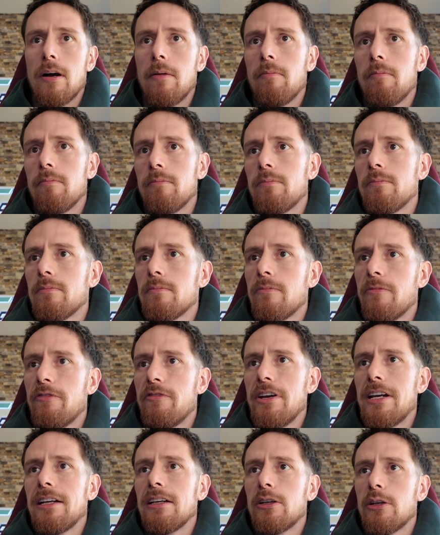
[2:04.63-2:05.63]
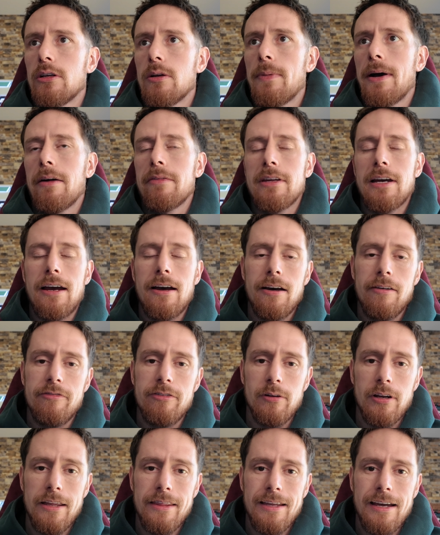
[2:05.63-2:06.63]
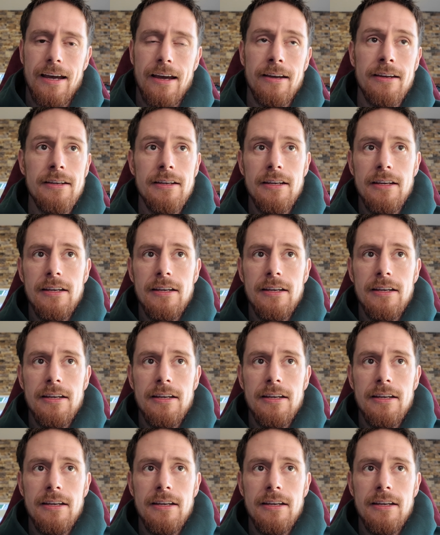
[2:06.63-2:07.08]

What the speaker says: I'm feeling good about that. I feel like that